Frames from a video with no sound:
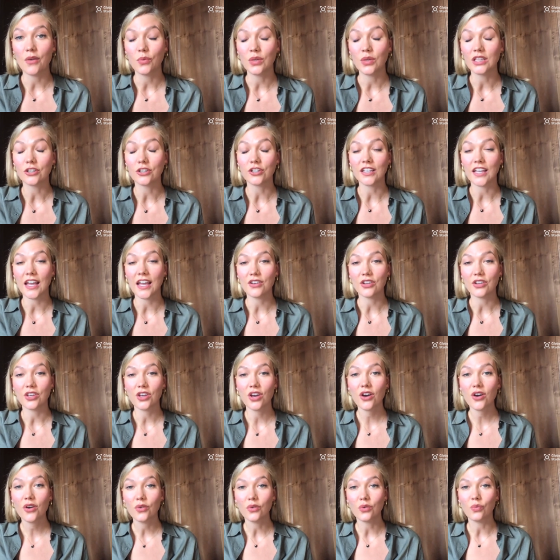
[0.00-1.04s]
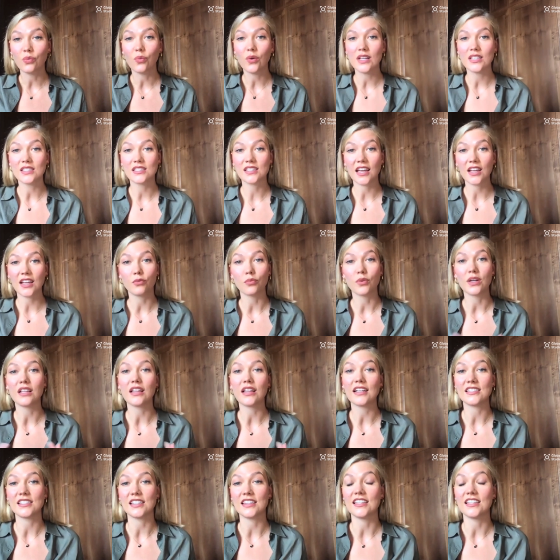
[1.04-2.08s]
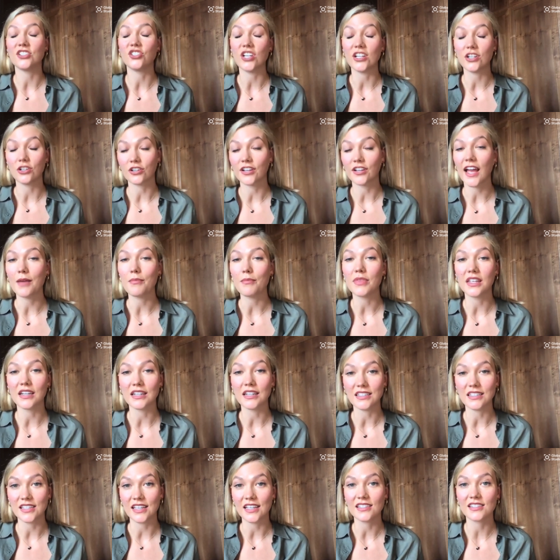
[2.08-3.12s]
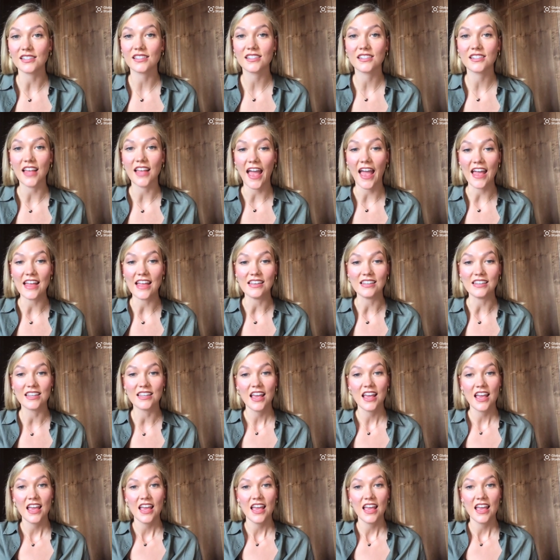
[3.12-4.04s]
when learning how to code was kind of realizing the gender gap that exists and